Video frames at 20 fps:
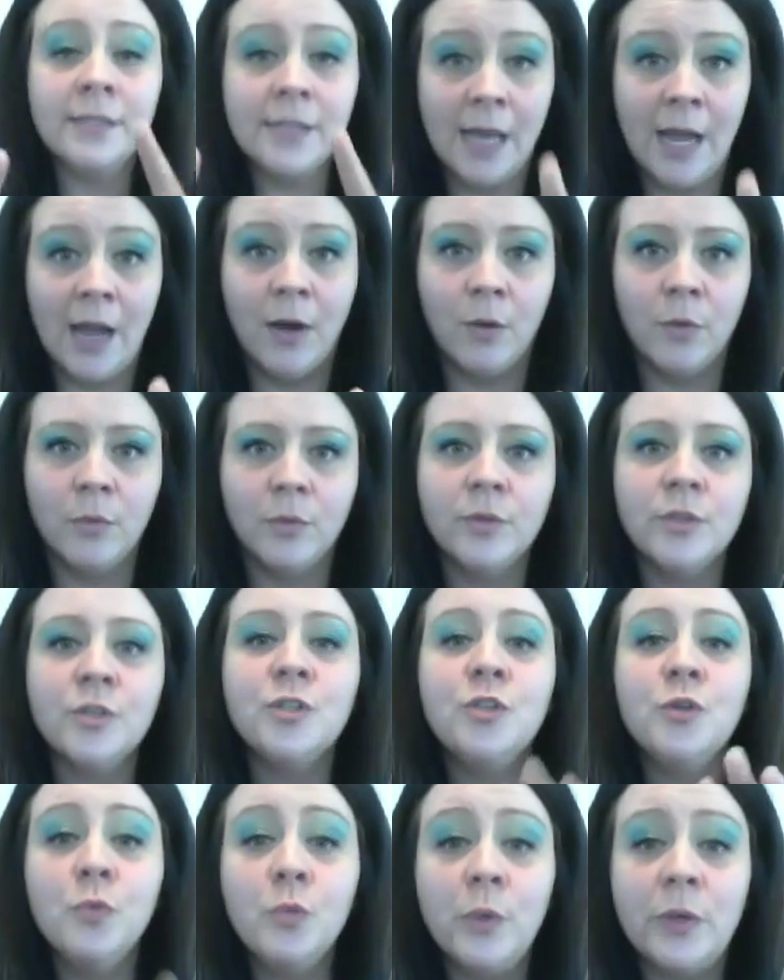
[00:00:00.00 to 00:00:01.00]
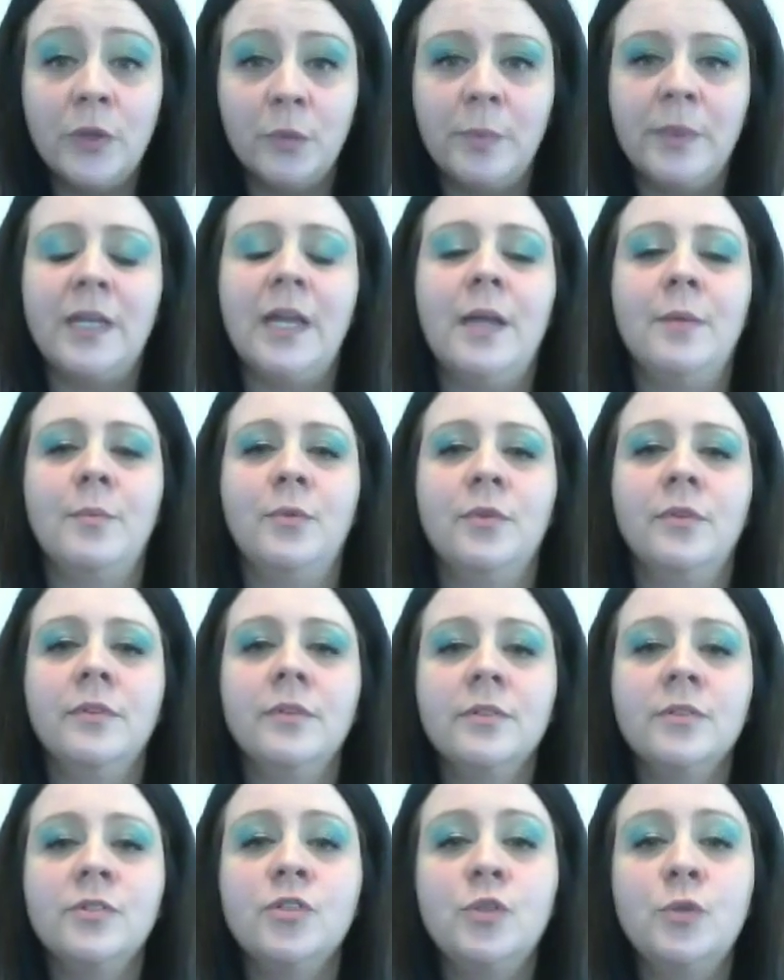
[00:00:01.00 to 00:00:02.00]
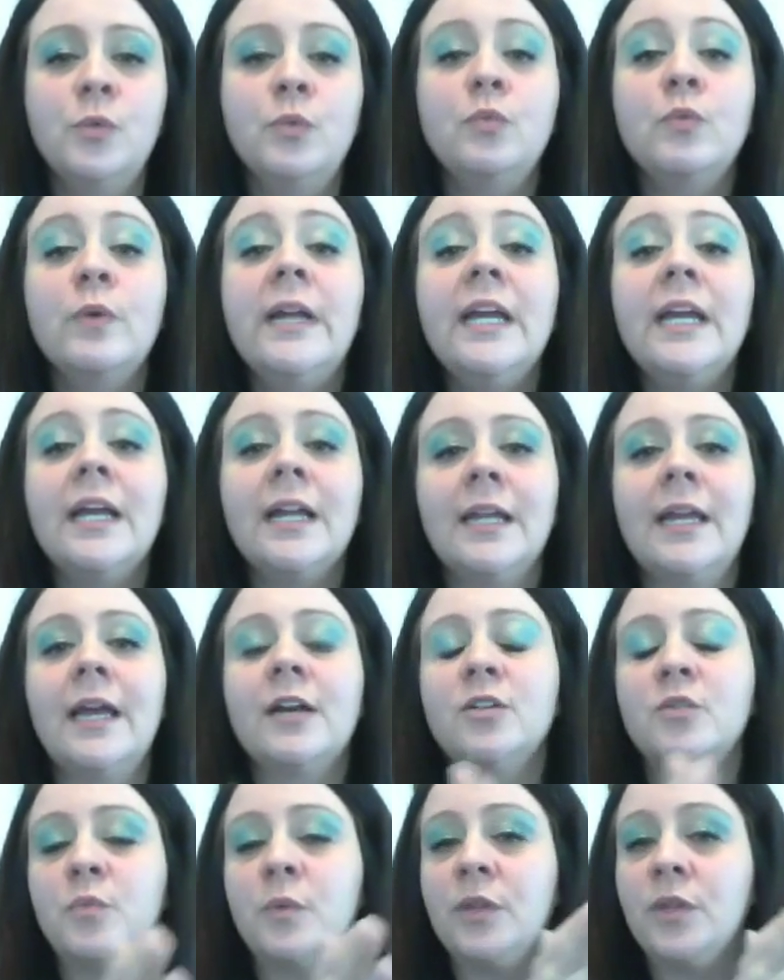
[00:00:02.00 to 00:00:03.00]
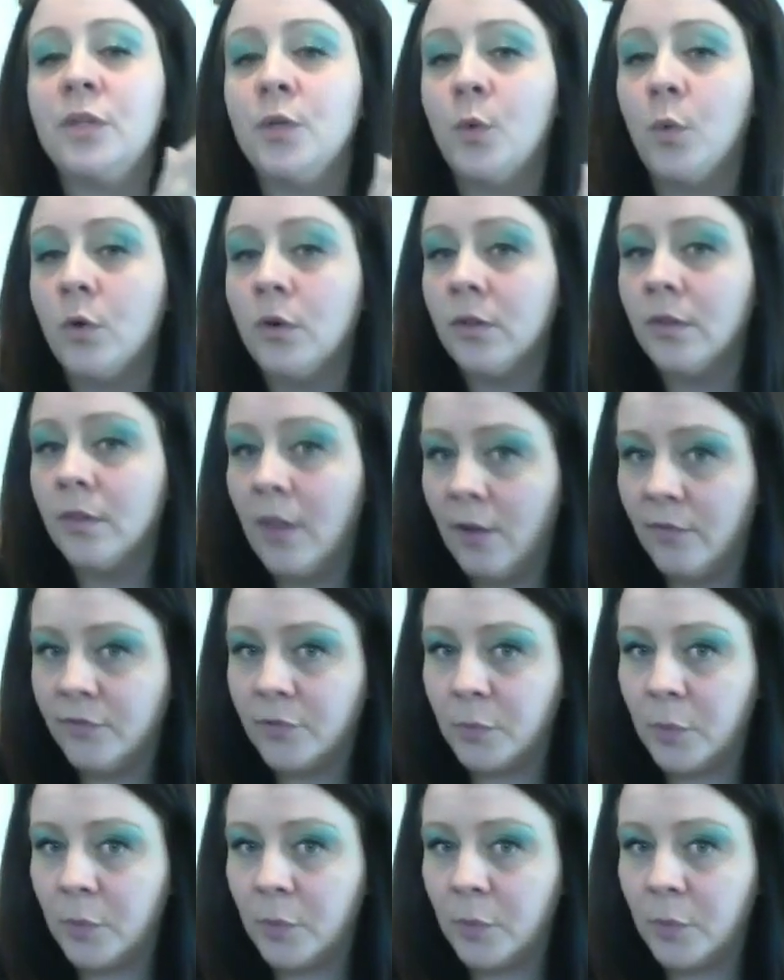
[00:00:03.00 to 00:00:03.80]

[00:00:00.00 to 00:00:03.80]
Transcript: how you will be able to reconnect with your loved